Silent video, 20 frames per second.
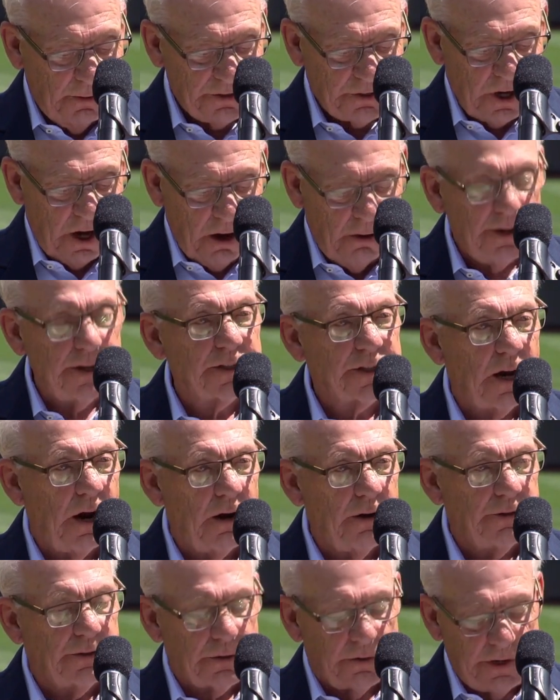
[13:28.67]
it was
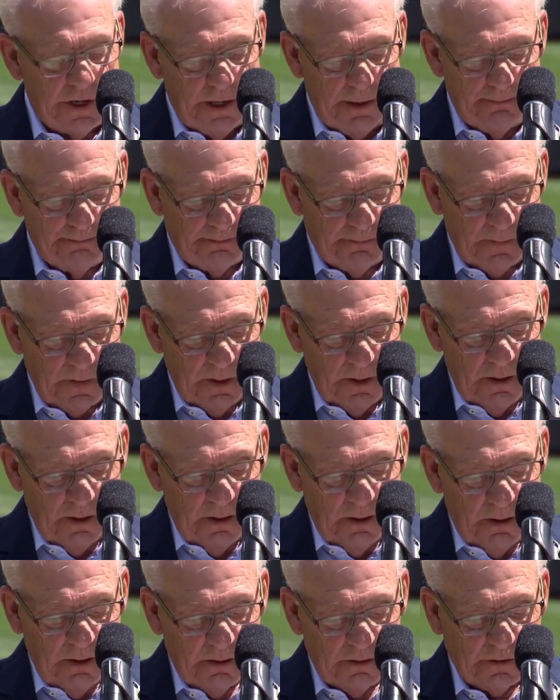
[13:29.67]
always our dream
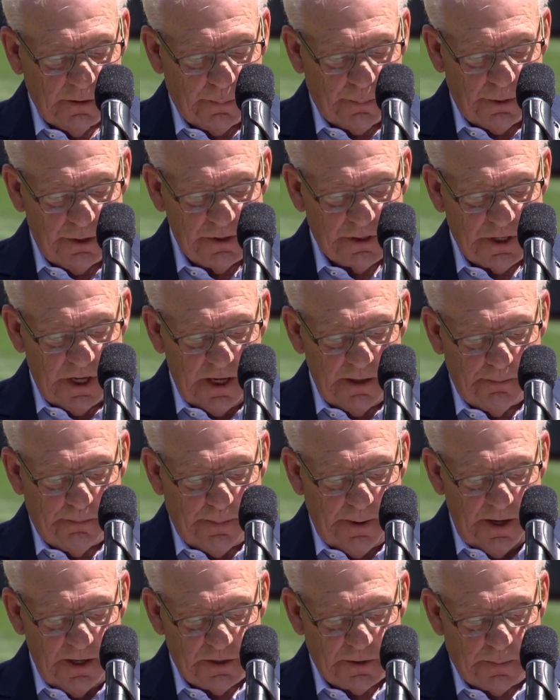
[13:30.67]
to
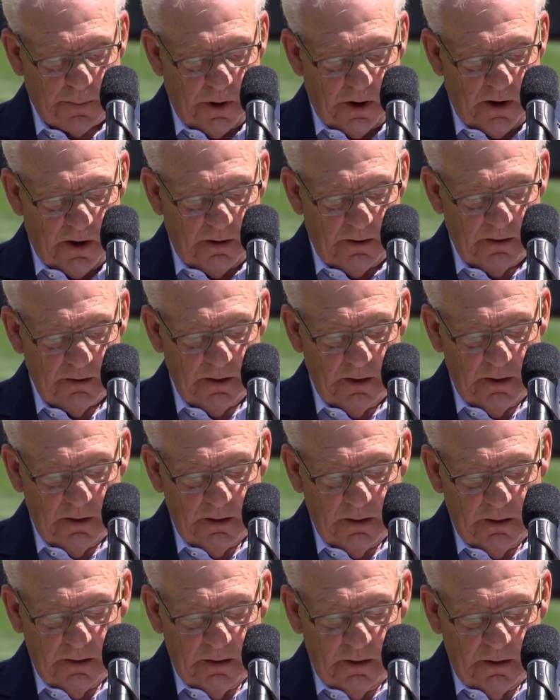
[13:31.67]
present baseball
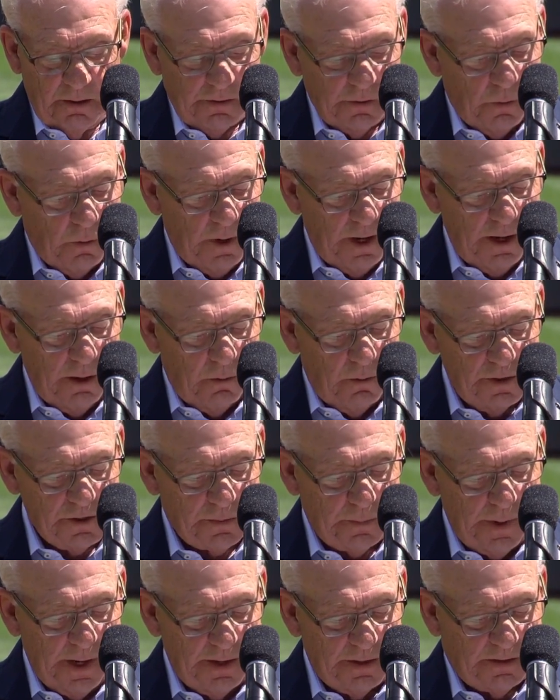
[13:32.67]
the way it
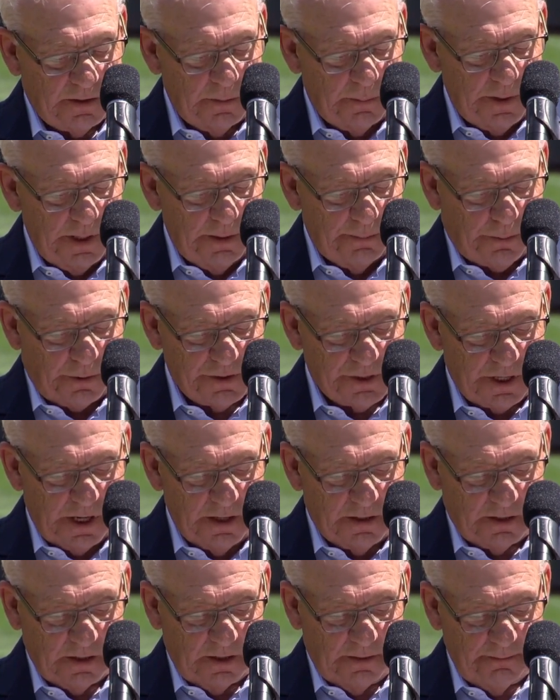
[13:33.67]
was meant to be
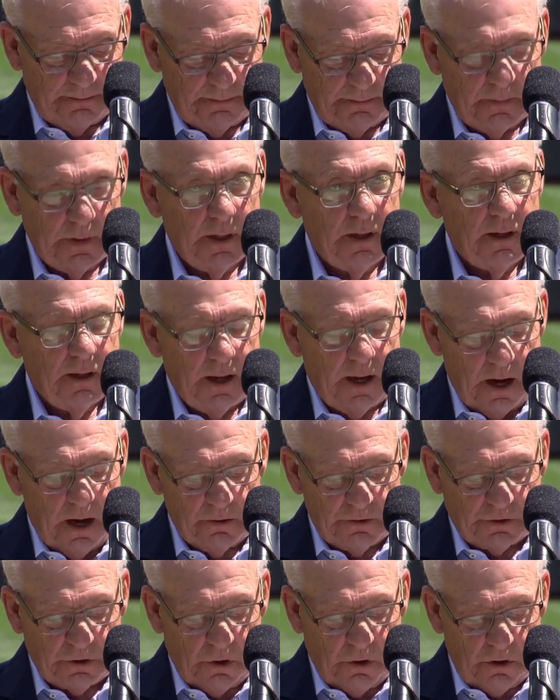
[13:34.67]
presented
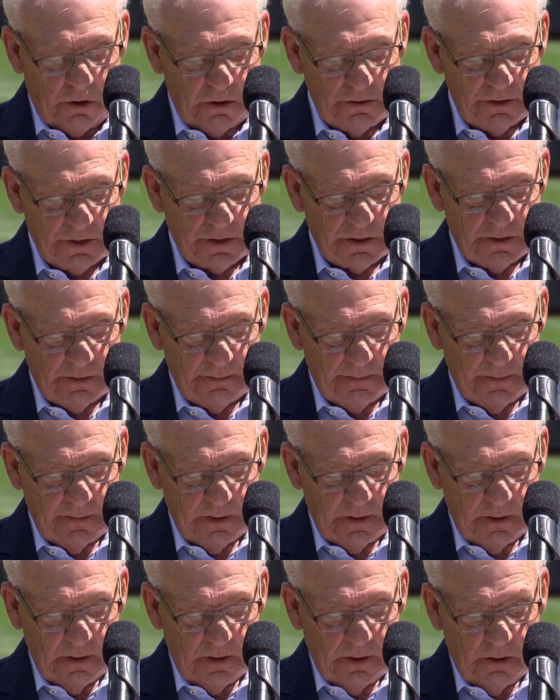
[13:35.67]
outdoors,
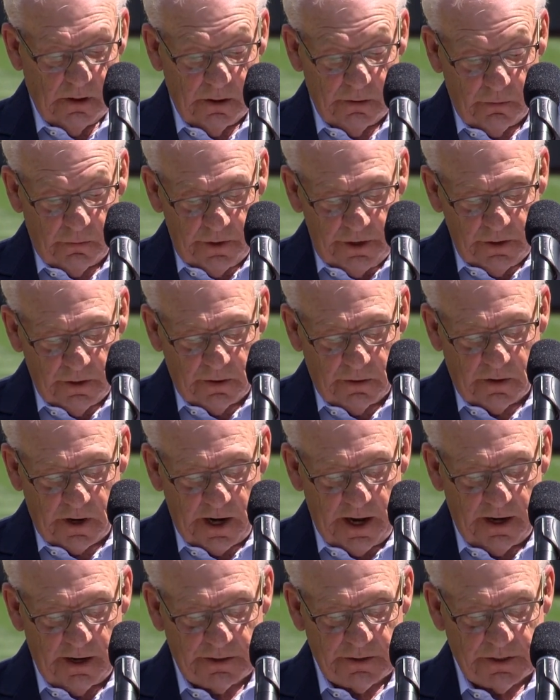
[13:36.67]
on real
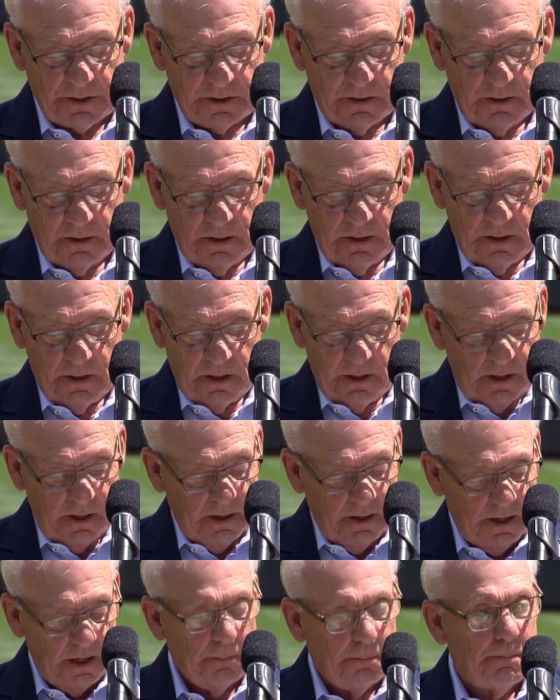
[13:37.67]
grass,
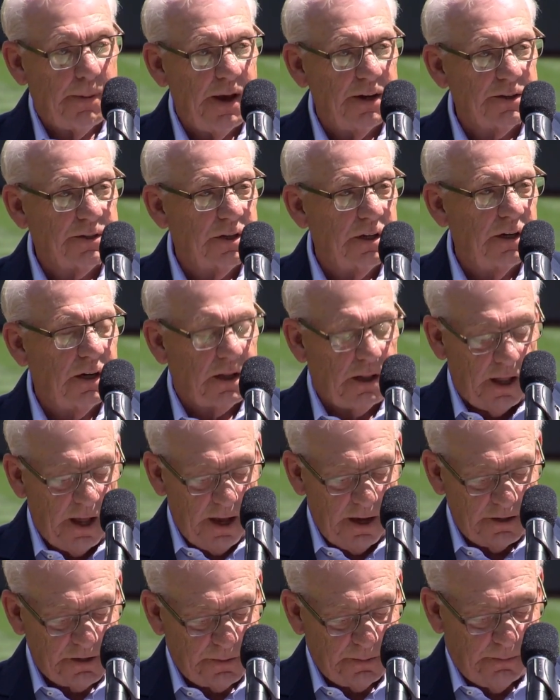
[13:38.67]
in a best in
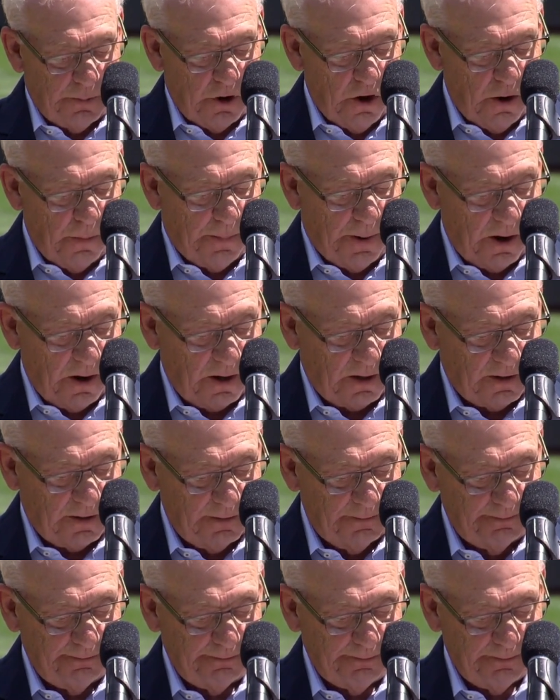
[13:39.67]
class ballpark.